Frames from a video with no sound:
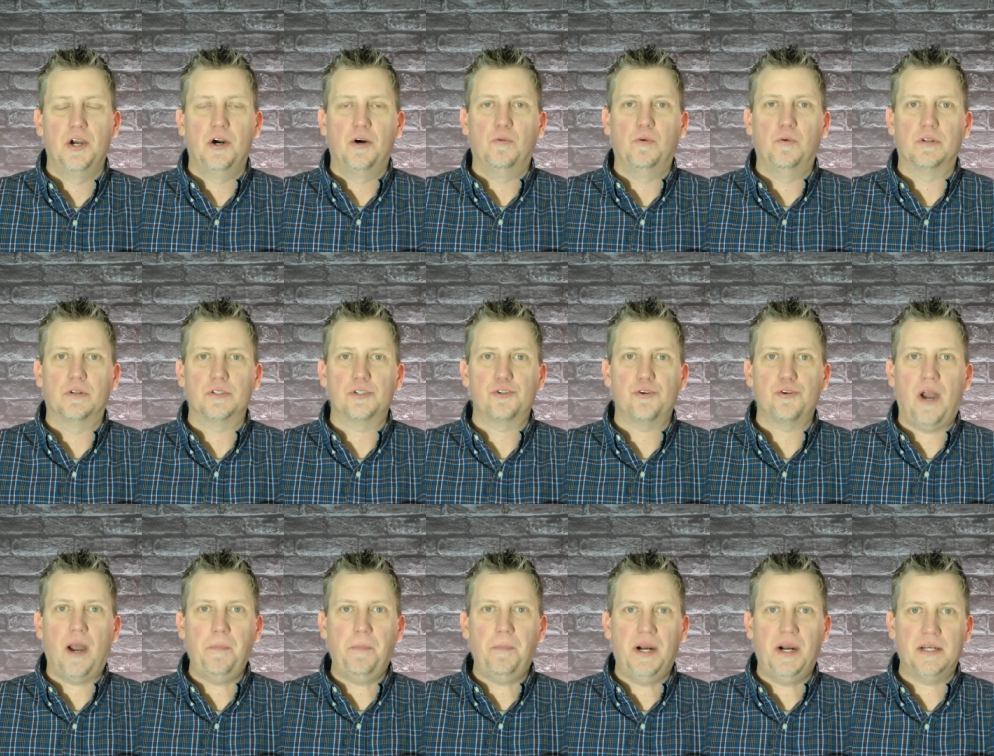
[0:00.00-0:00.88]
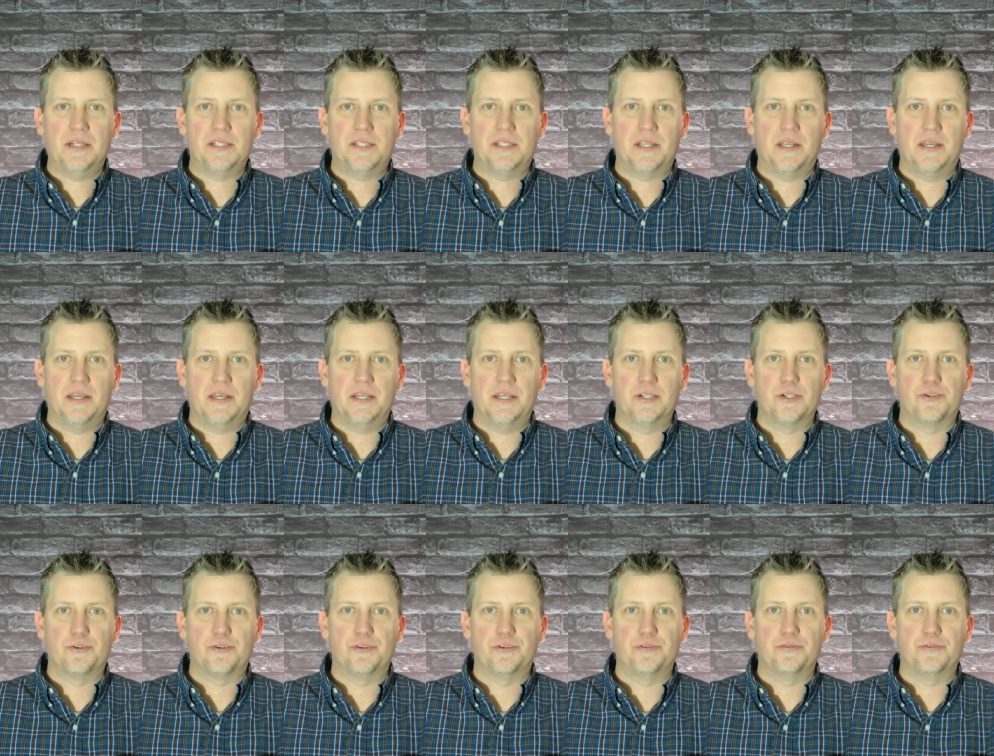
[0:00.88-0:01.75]
Well, Dropbox
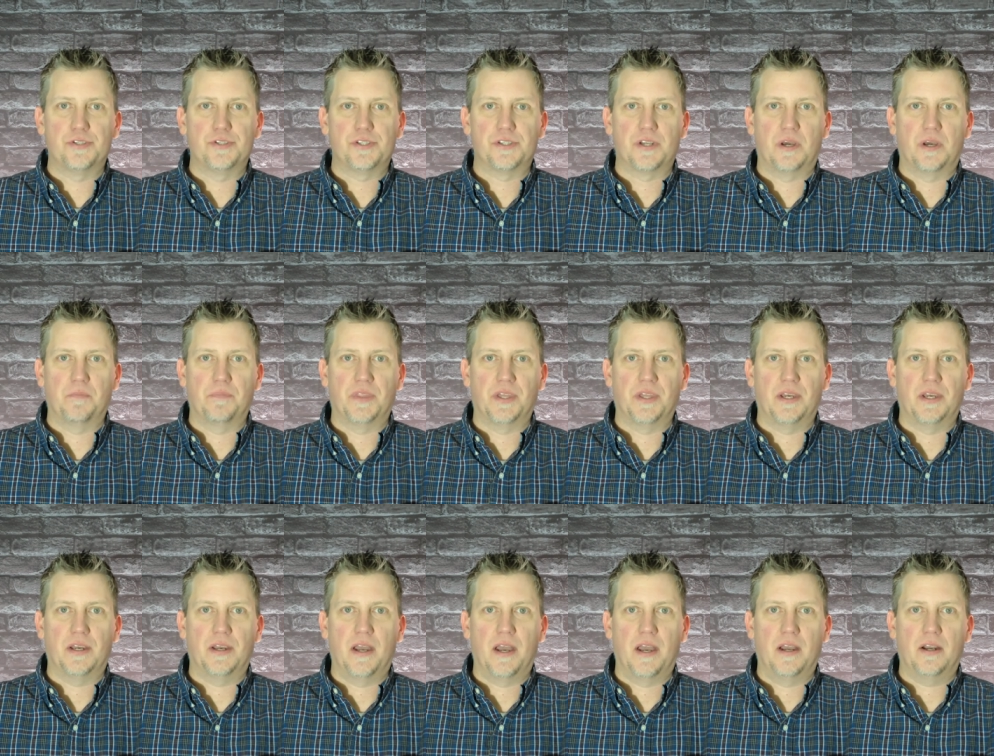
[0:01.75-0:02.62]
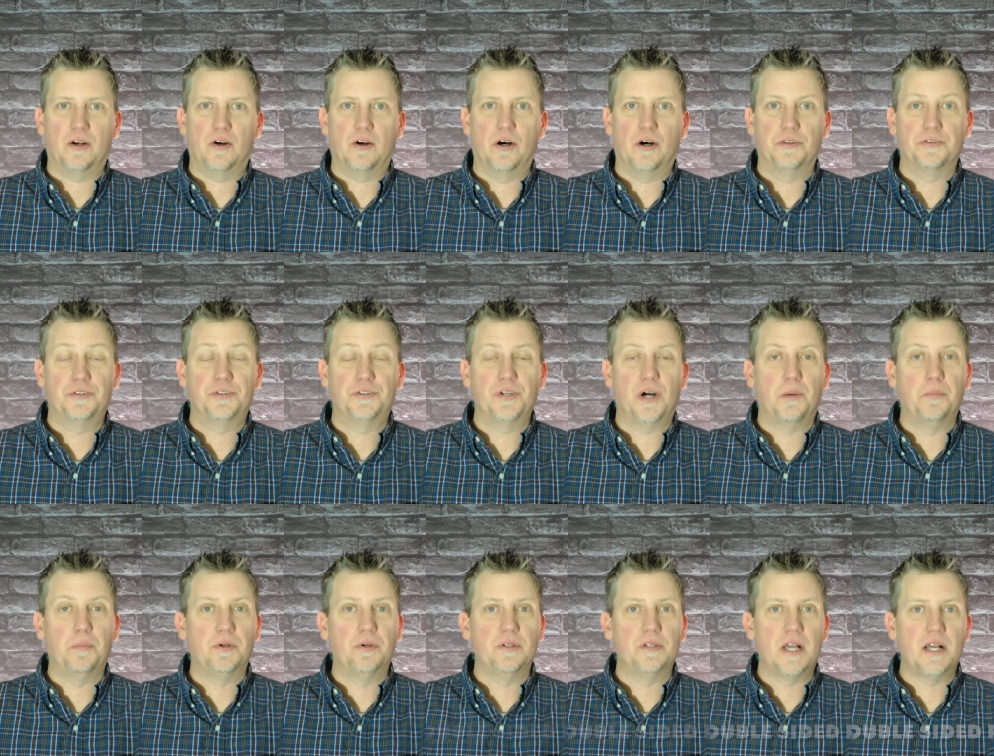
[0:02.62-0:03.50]
introduced something
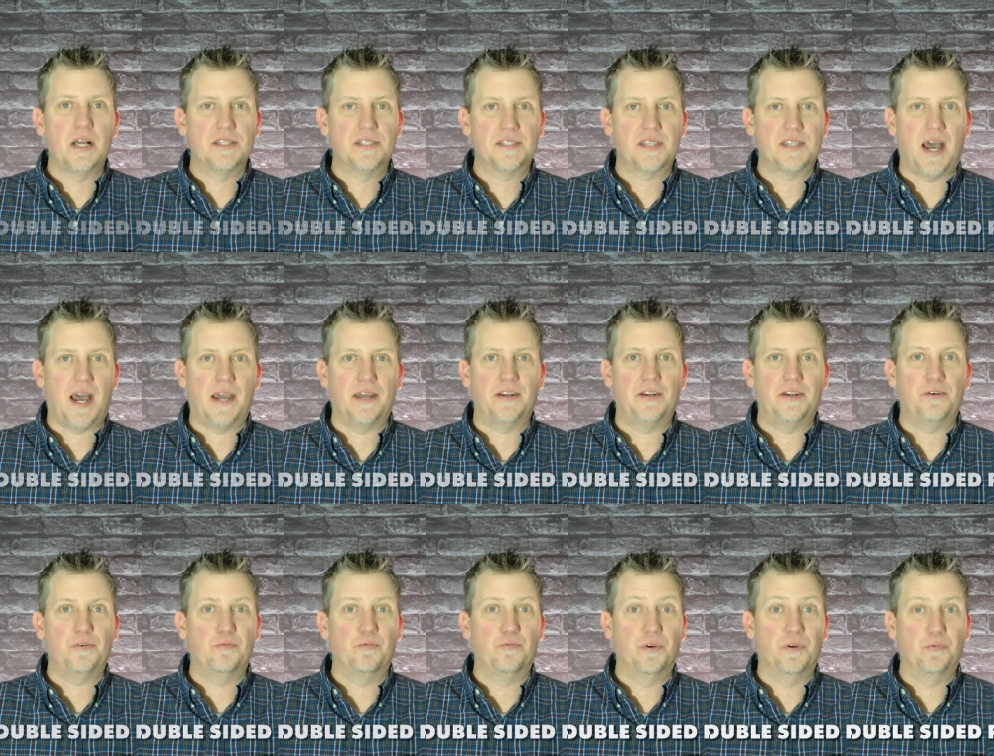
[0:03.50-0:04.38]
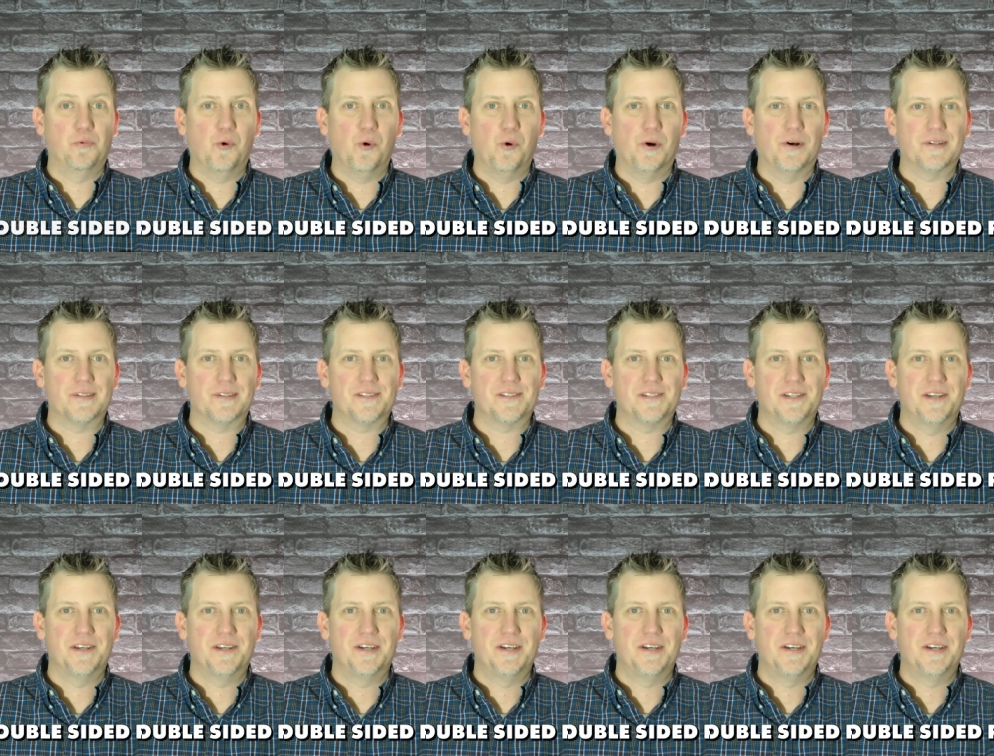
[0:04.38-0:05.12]
double sided rewards.